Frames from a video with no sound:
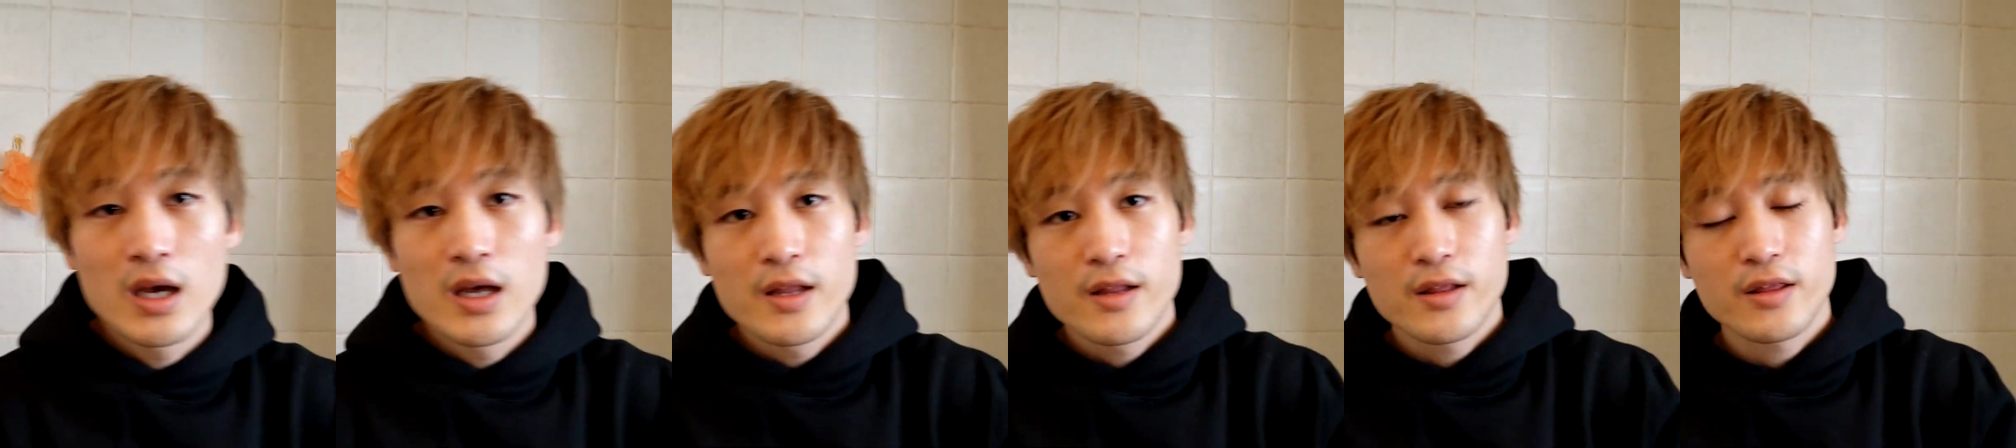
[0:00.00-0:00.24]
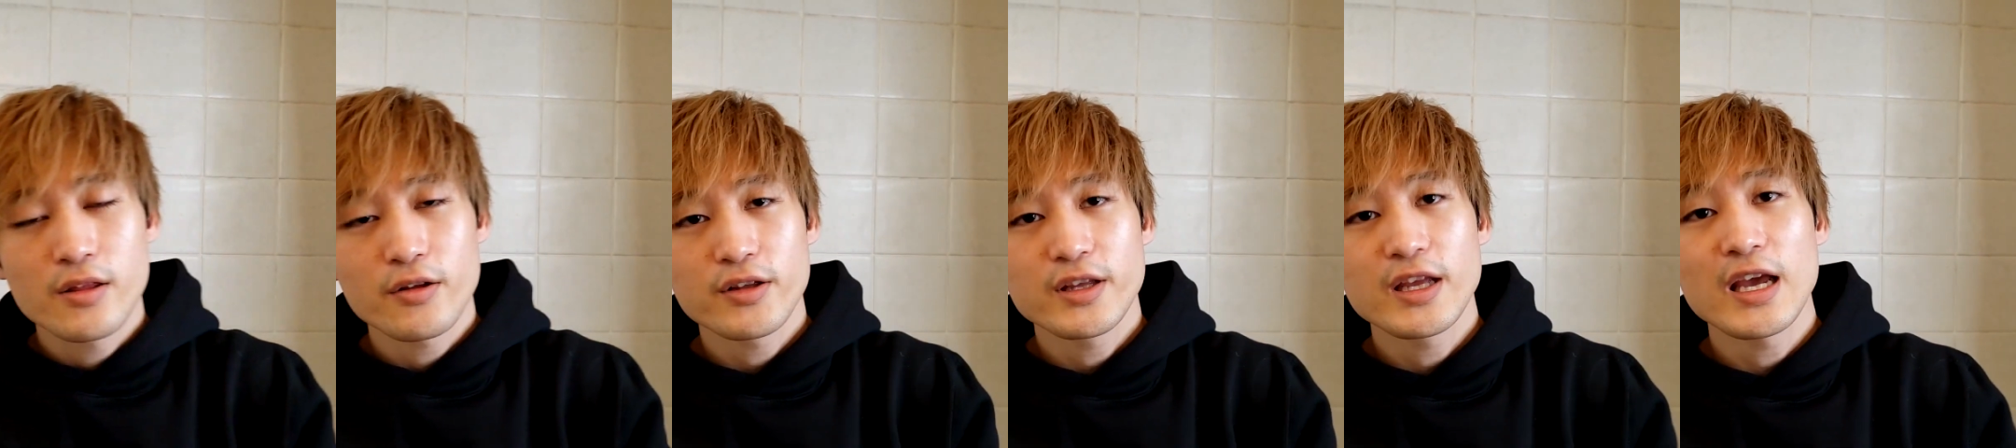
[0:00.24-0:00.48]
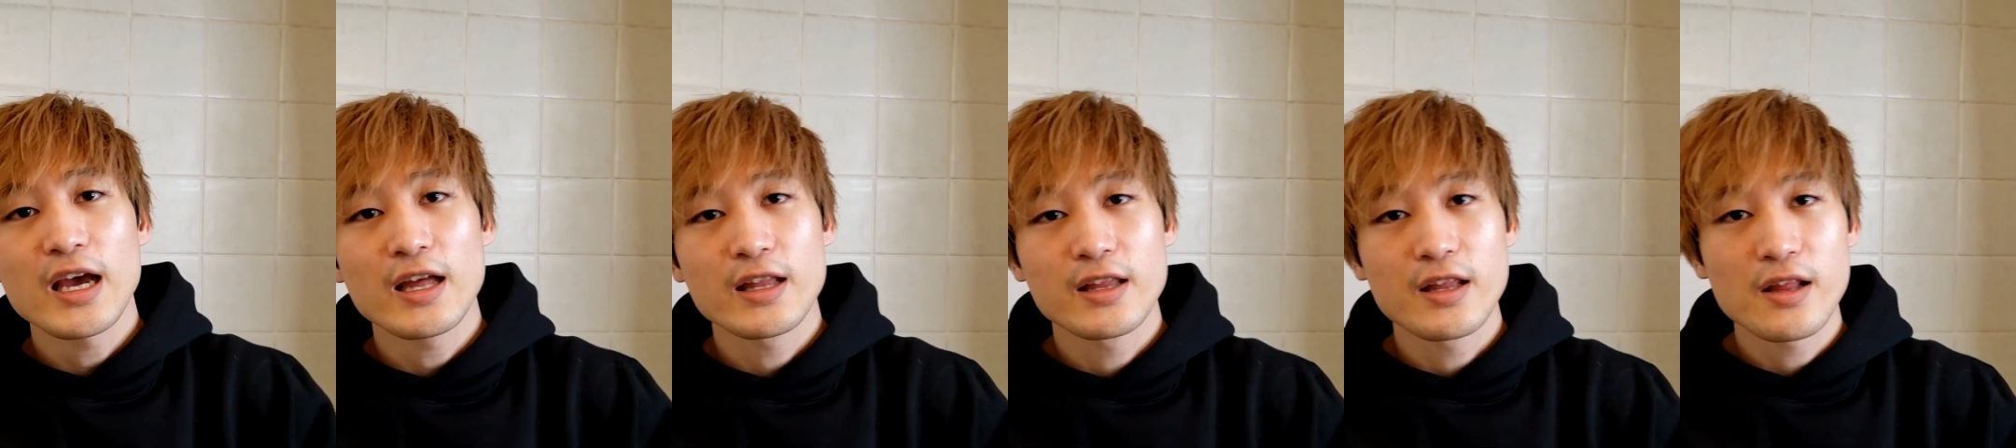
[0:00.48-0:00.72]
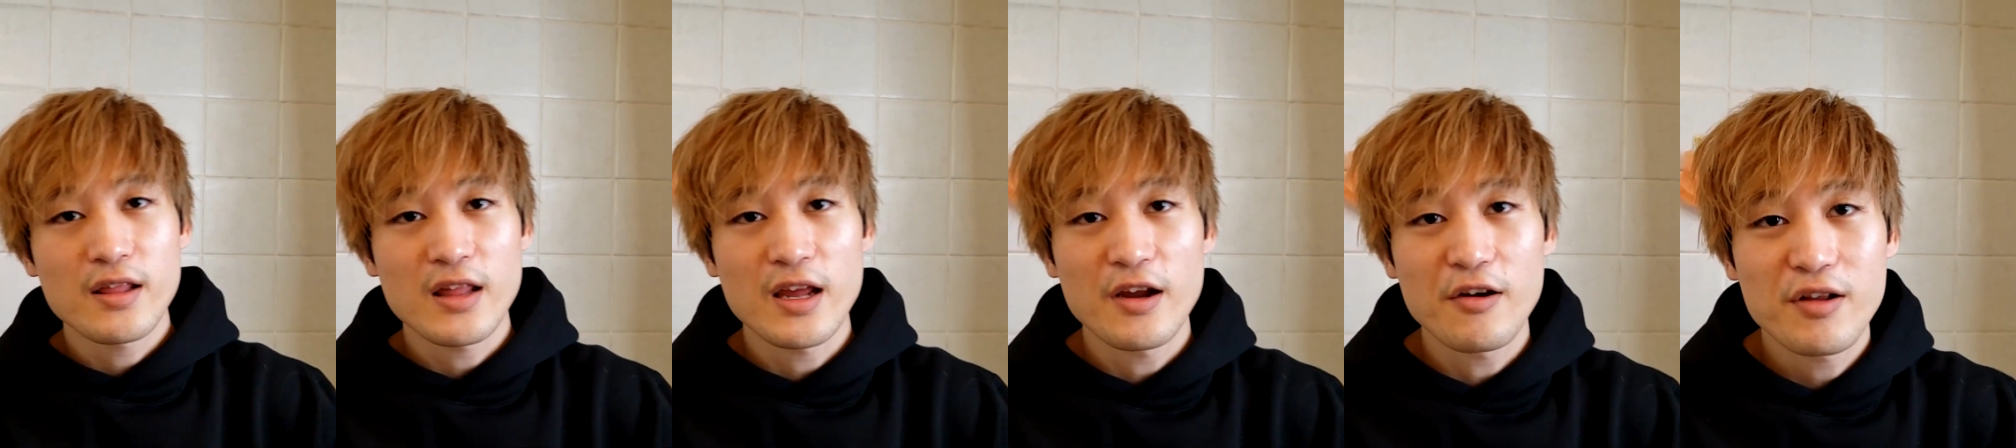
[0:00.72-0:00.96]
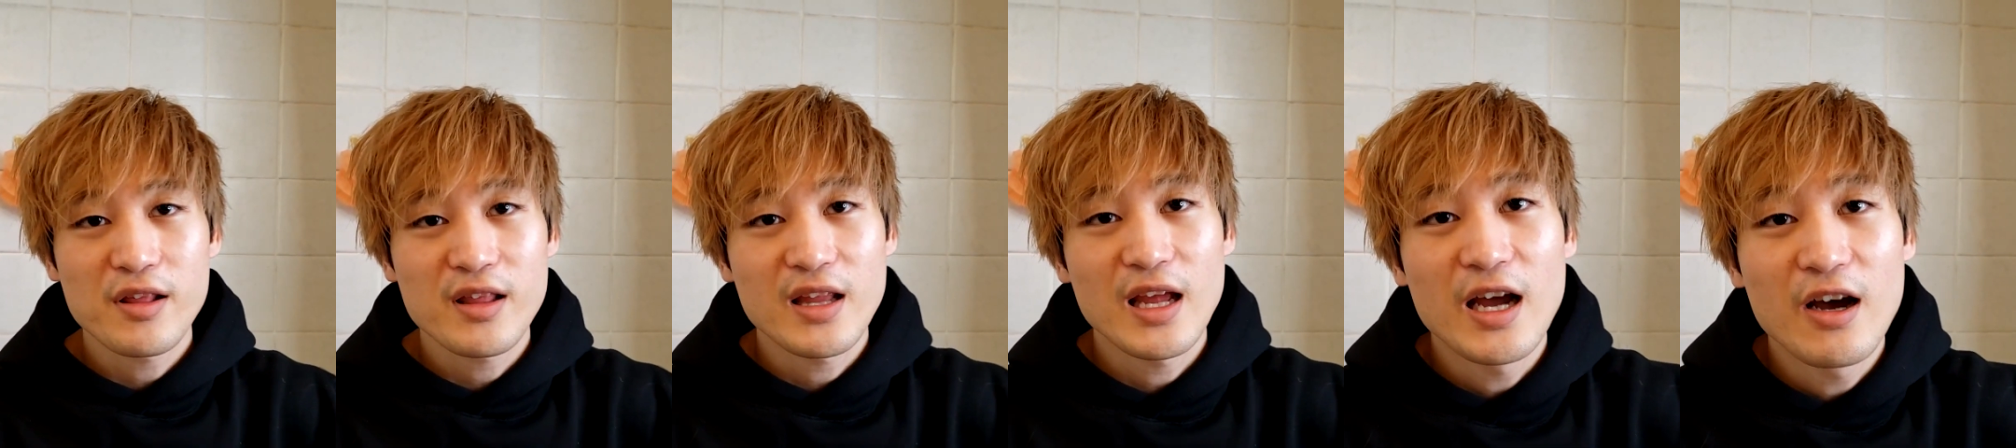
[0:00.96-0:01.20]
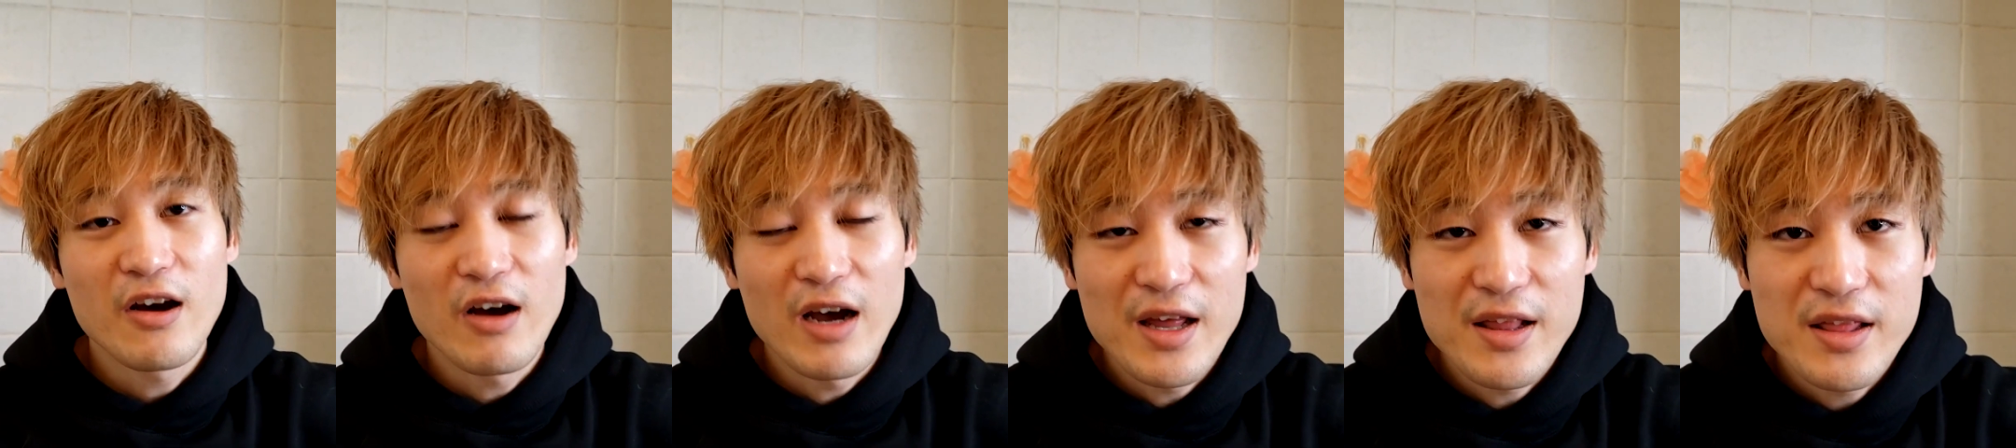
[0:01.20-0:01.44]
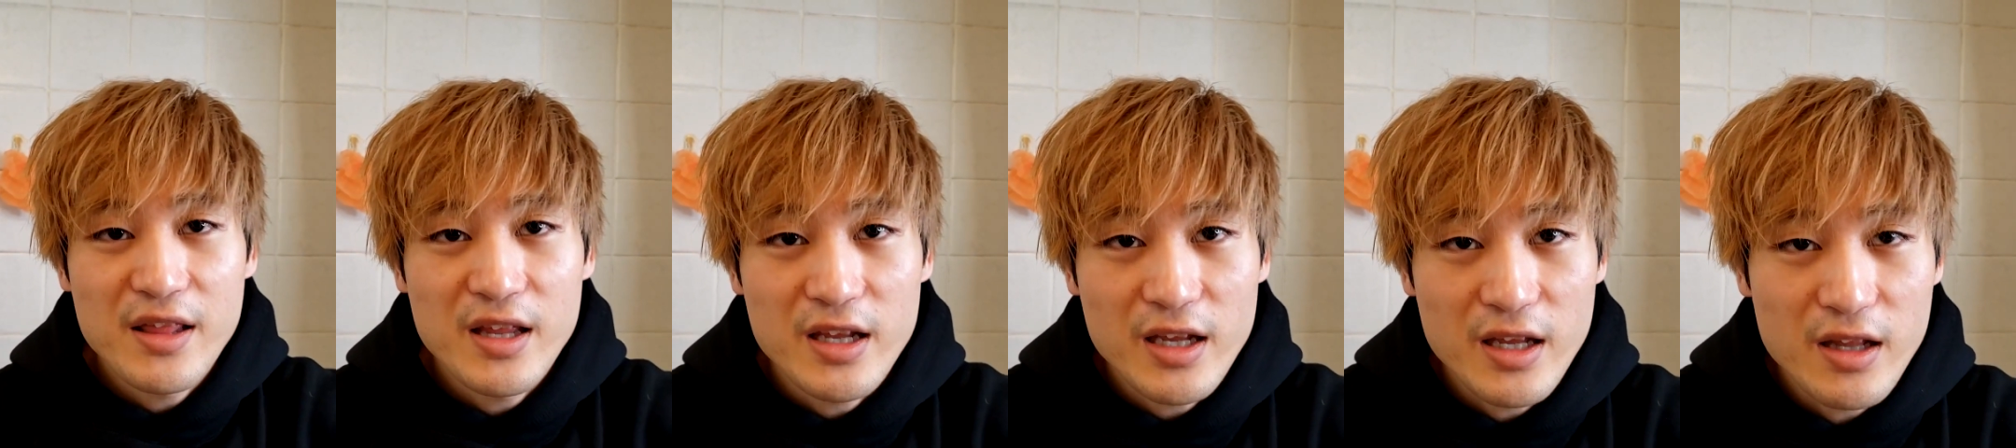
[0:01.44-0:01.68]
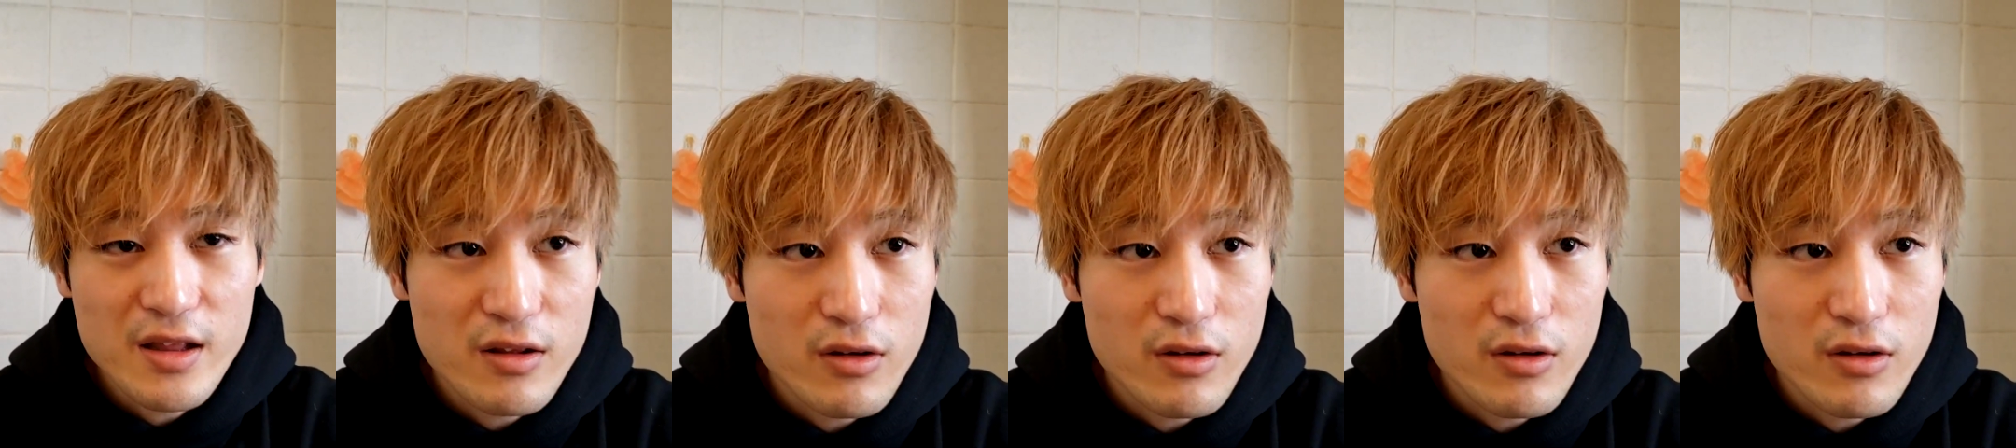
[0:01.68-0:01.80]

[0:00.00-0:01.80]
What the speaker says: So yeah, this hairstyle I think is